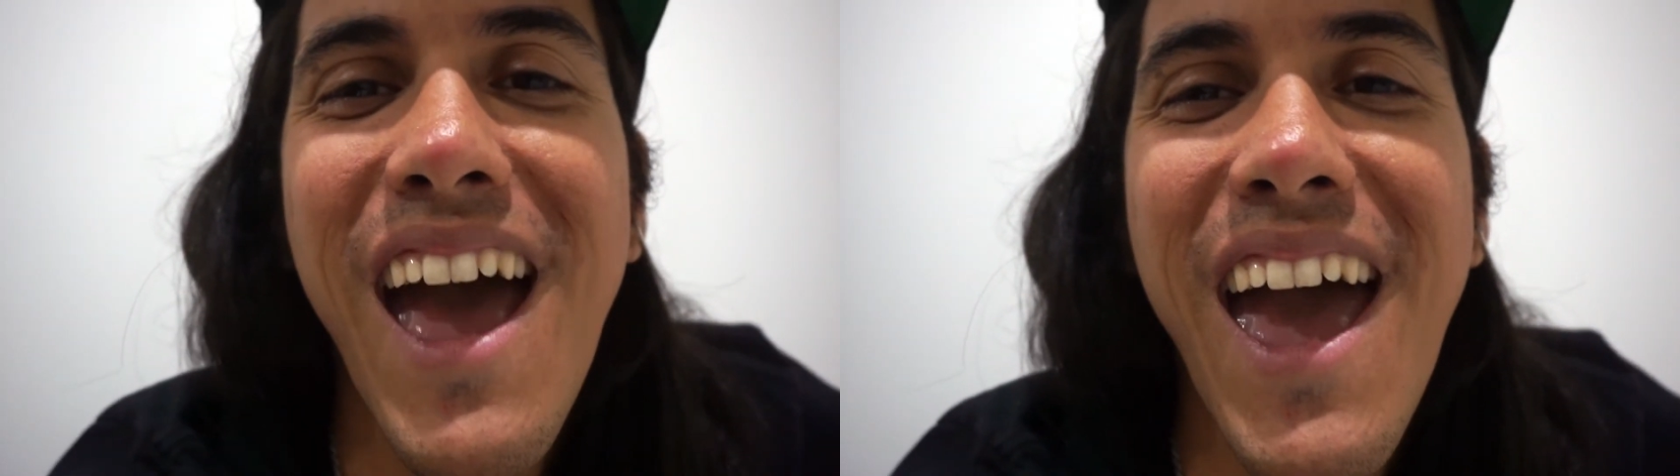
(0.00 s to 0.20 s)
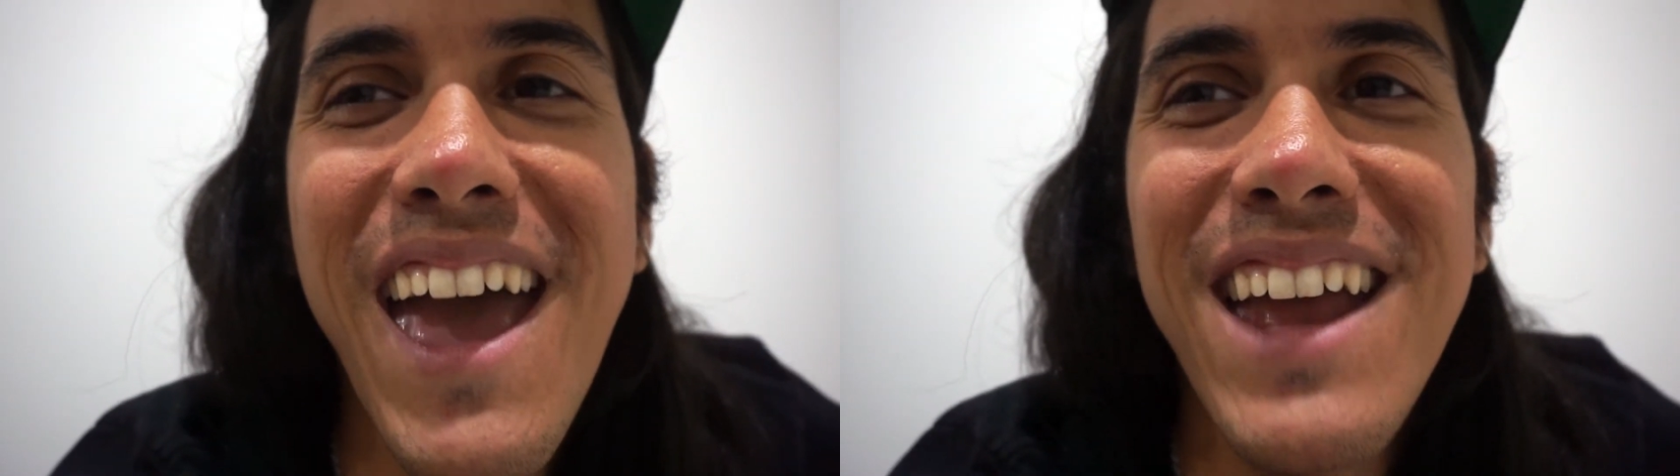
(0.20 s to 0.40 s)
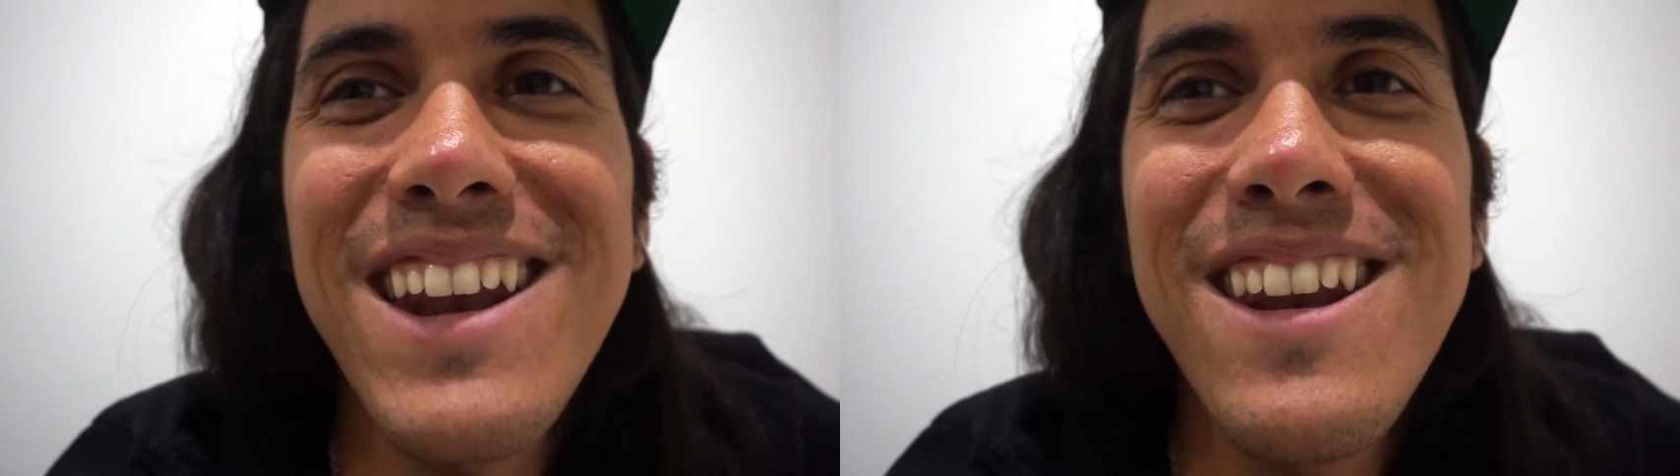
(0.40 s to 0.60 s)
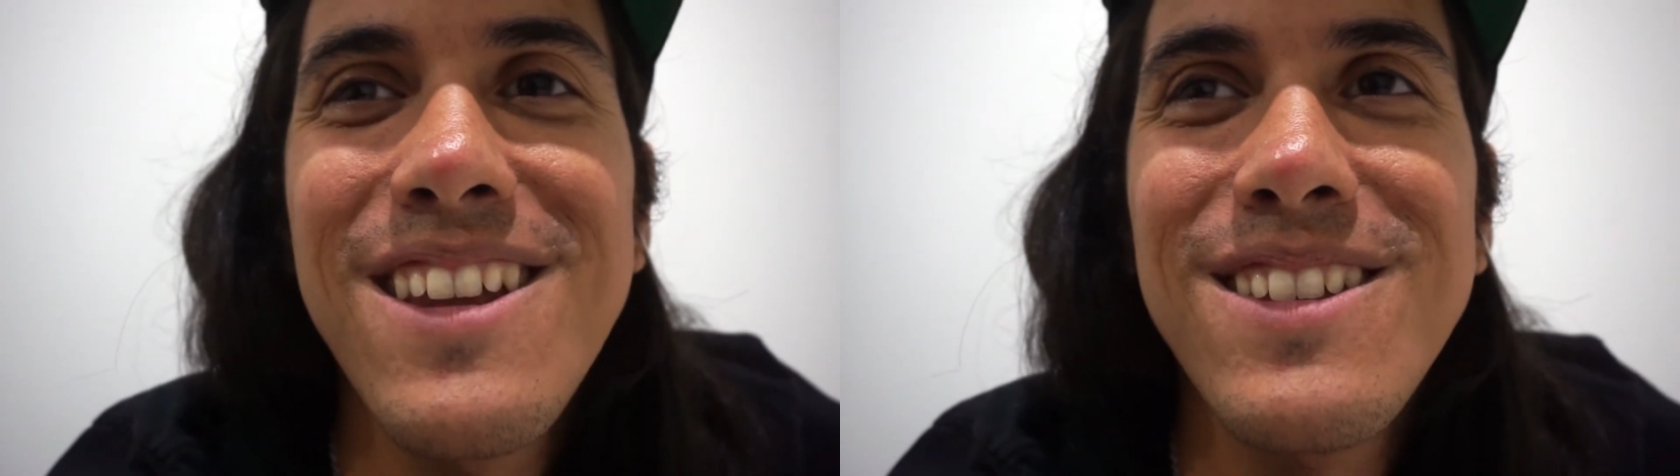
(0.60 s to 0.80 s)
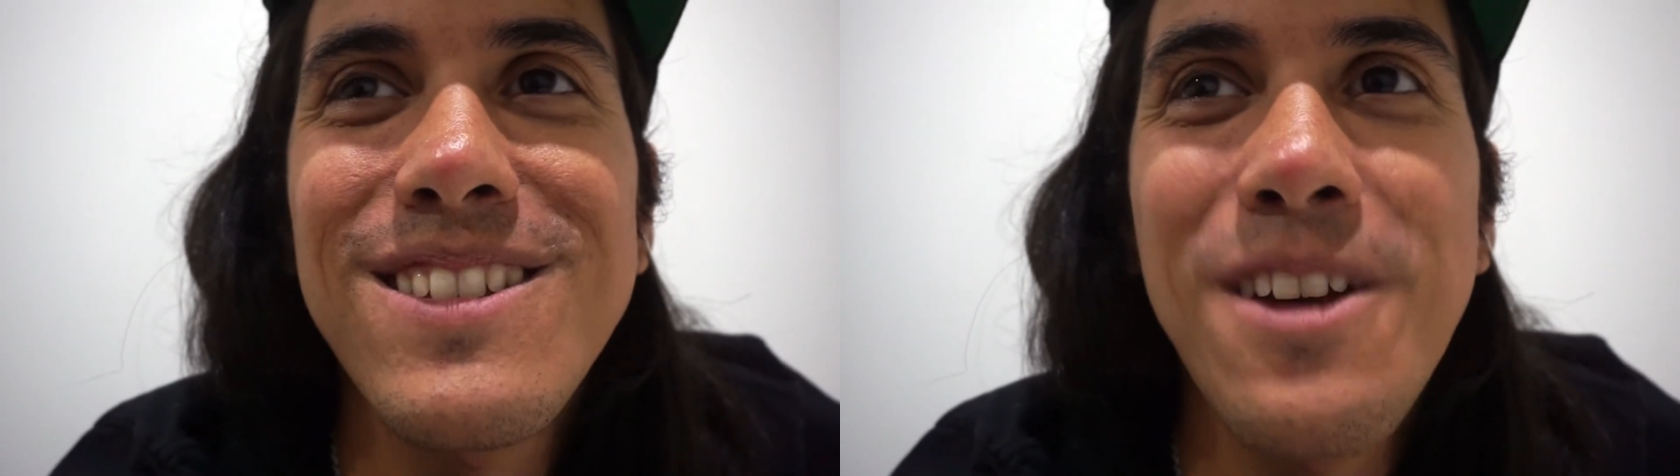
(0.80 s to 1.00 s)

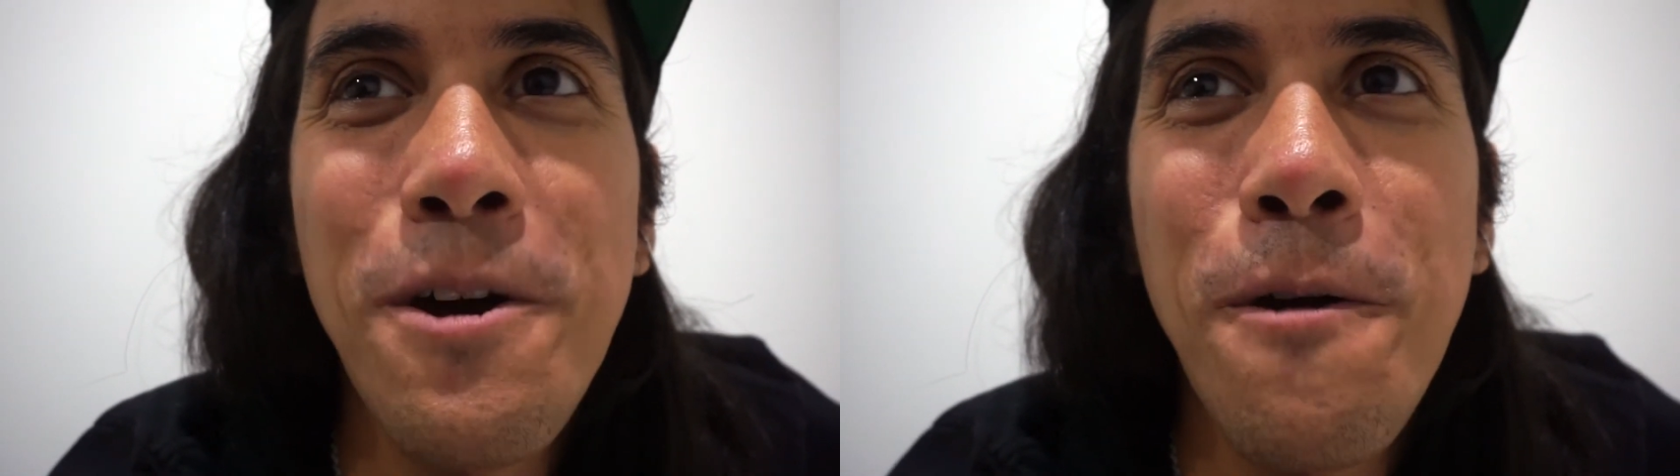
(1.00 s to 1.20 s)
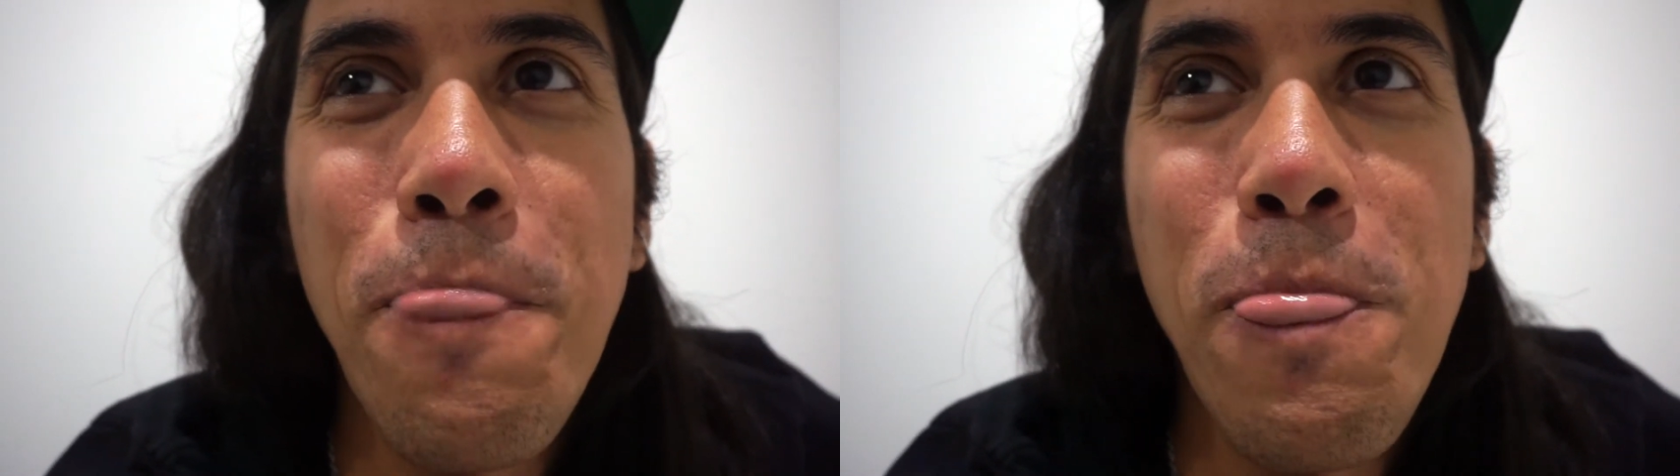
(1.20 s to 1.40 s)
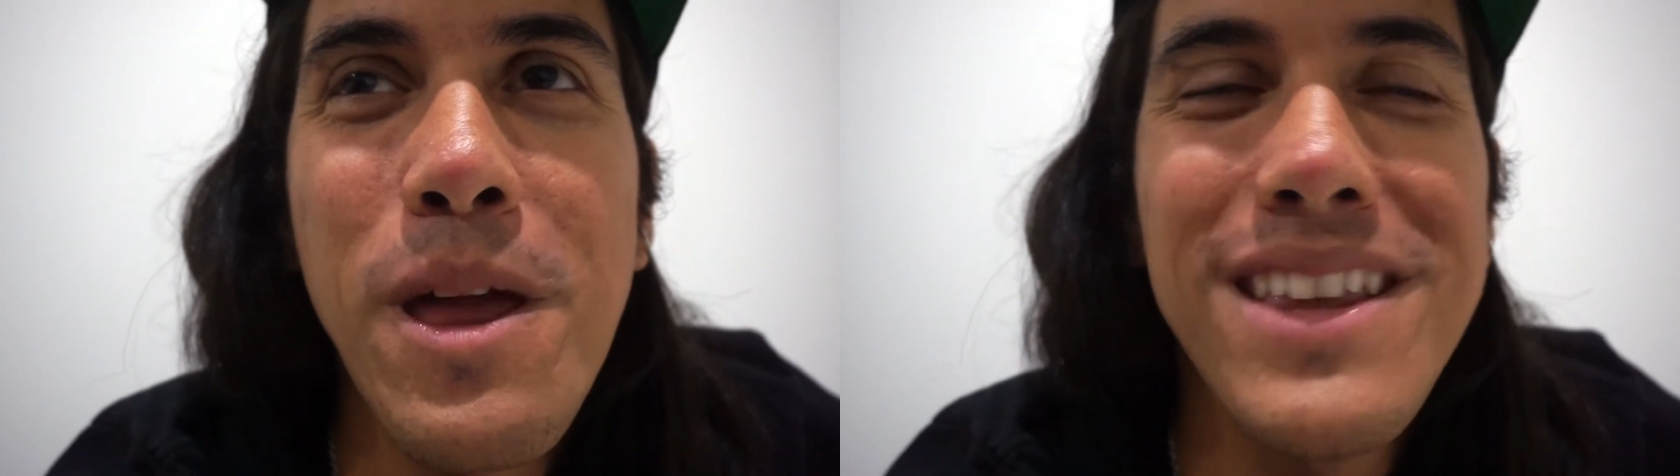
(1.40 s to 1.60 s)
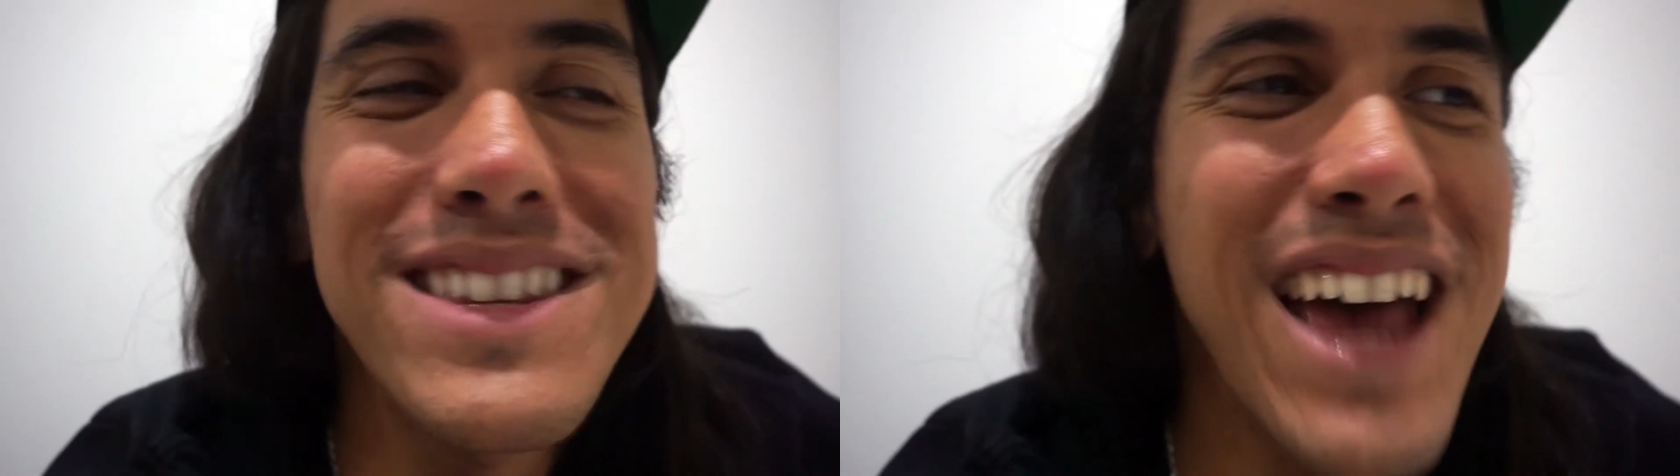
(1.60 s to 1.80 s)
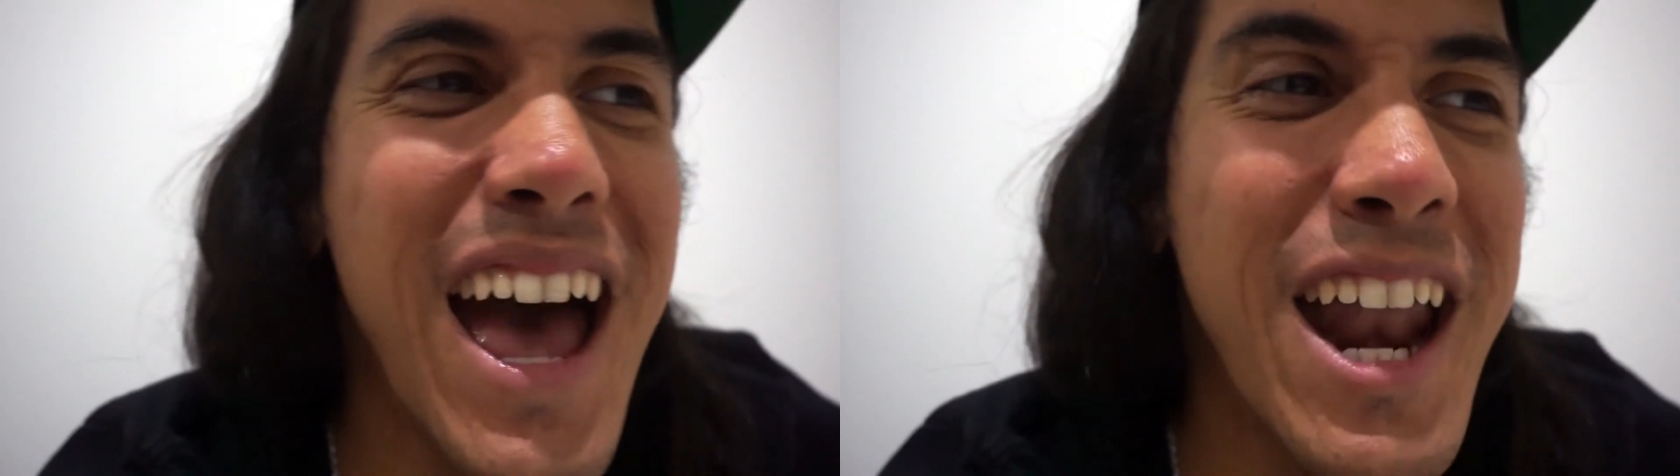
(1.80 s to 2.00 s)
And so
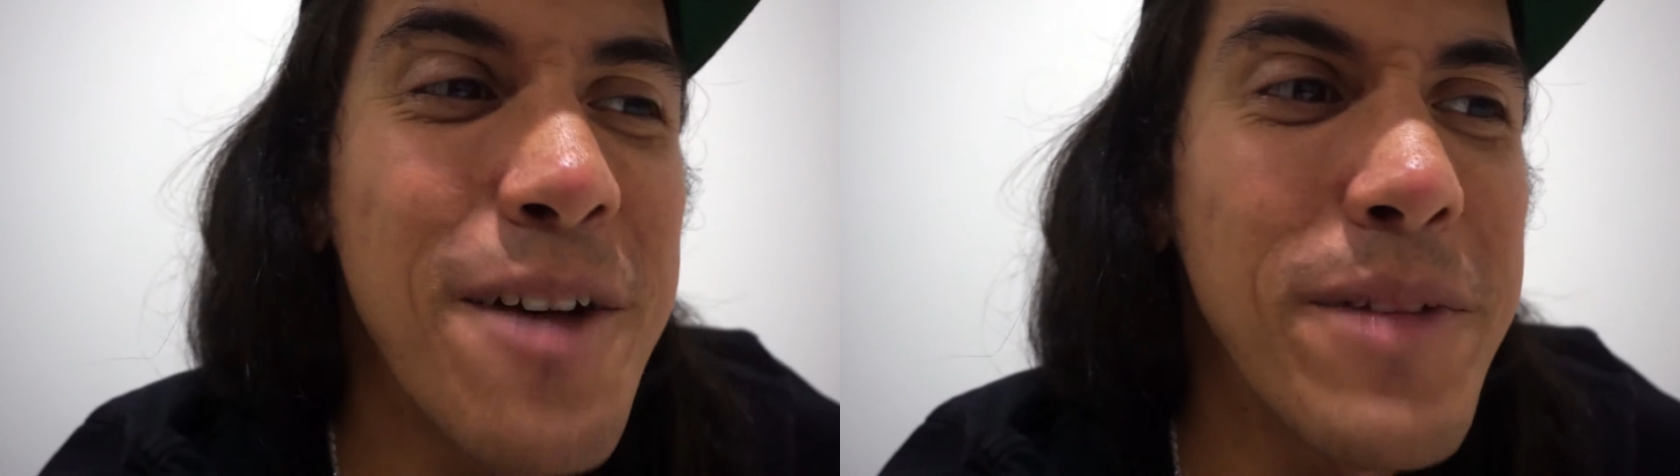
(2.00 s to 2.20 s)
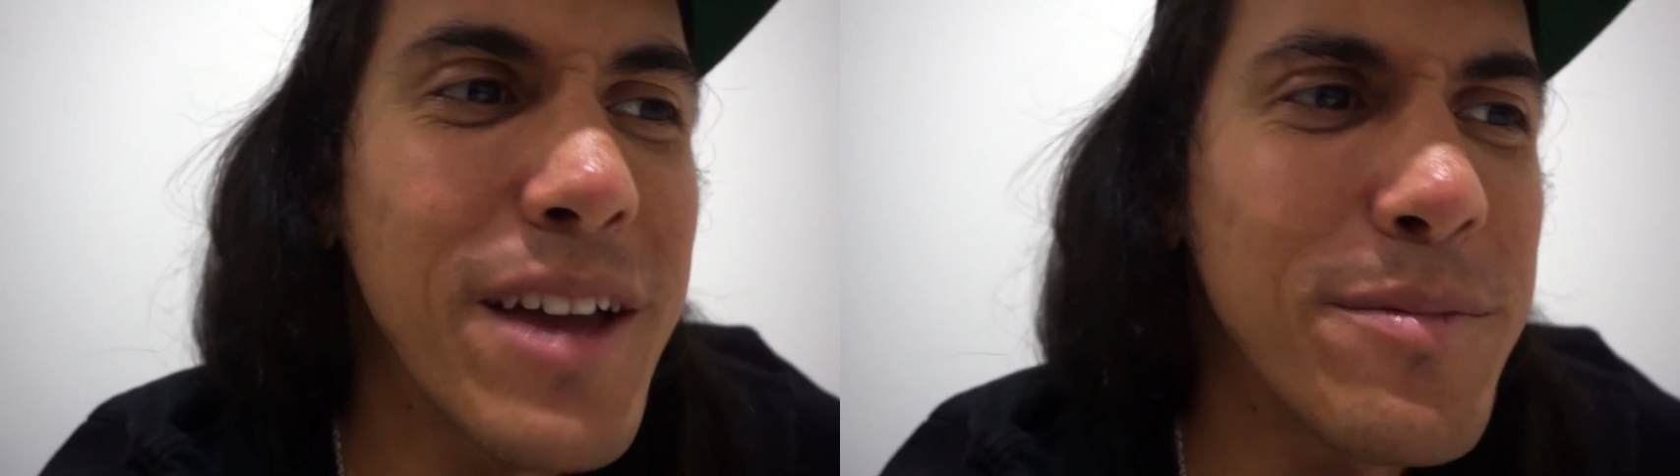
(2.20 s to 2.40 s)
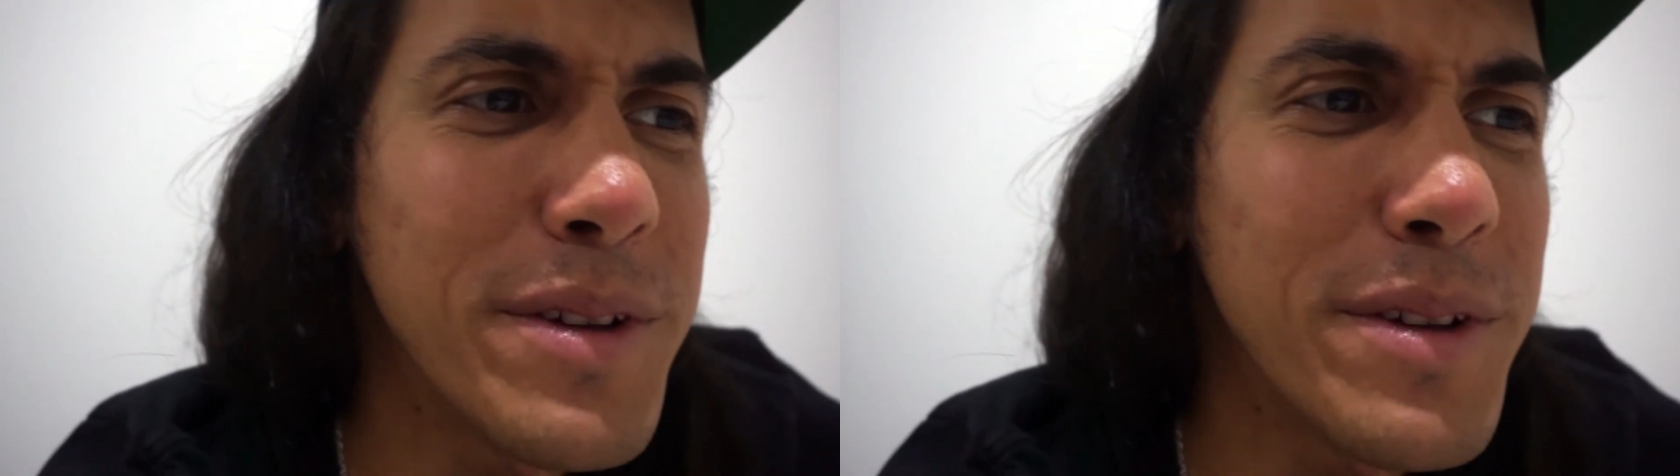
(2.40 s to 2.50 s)
inside I'm like,